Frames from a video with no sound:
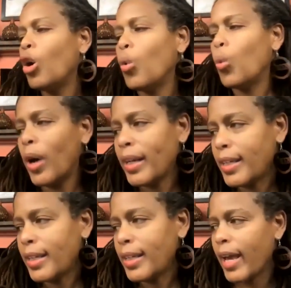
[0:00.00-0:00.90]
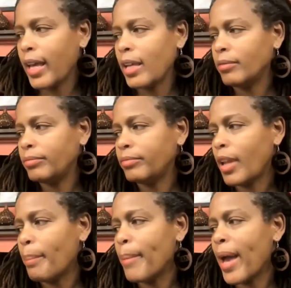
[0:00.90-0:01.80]
One day,
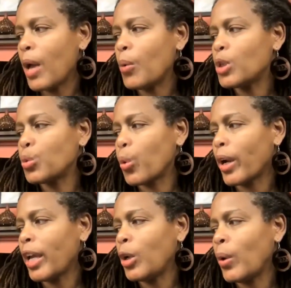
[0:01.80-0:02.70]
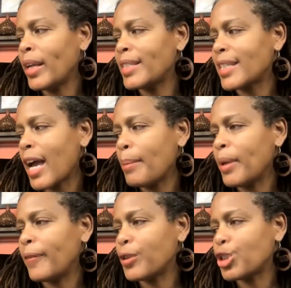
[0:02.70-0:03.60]
Mae was working on an
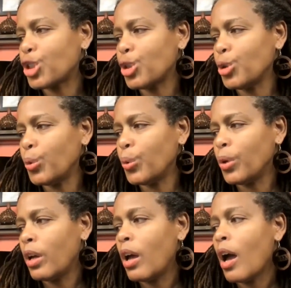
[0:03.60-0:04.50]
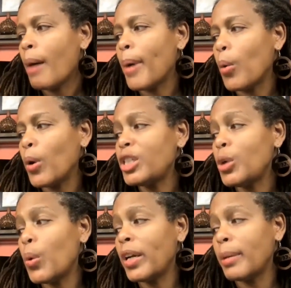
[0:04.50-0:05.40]
assignment for school about what she
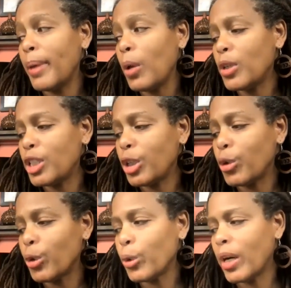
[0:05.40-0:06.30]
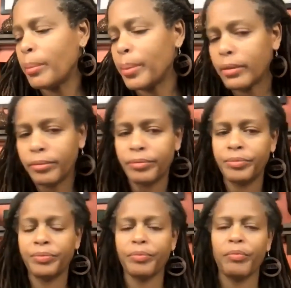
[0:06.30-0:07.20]
wanted to be when she grew up.
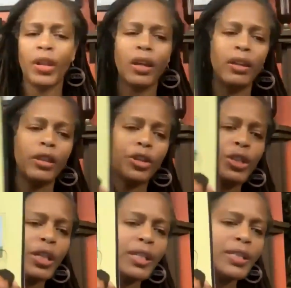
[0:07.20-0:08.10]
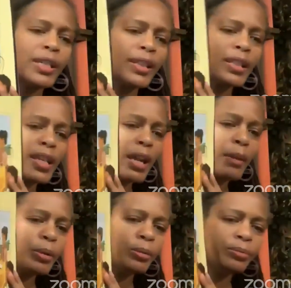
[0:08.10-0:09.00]
There she is sitting at the
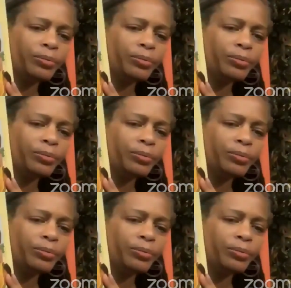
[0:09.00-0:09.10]
table,